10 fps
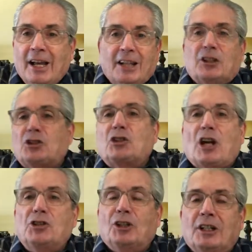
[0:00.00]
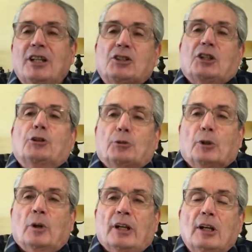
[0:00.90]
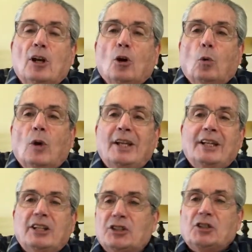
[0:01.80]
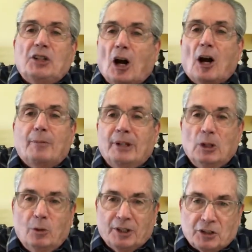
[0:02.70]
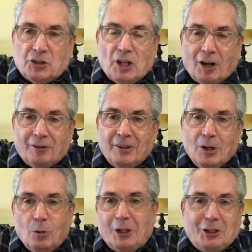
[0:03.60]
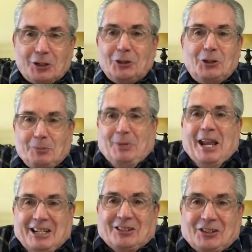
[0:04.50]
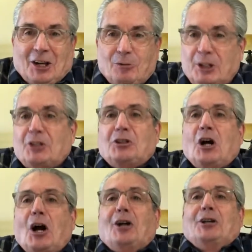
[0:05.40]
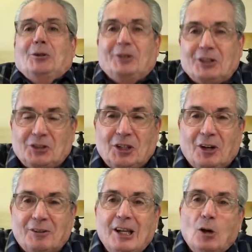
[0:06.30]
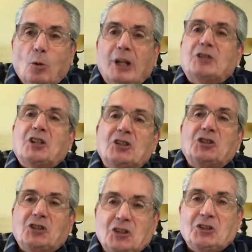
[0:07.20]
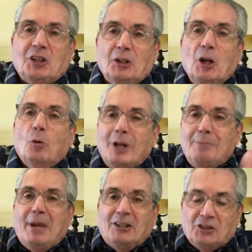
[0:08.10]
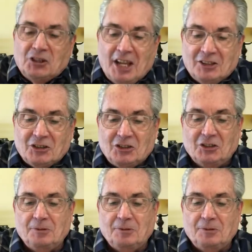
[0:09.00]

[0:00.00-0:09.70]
A discussion is congruent when it is in harmony with itself, when it doesn't debate itself, when it doesn't argue with itself, when it's consistent, when it makes sense.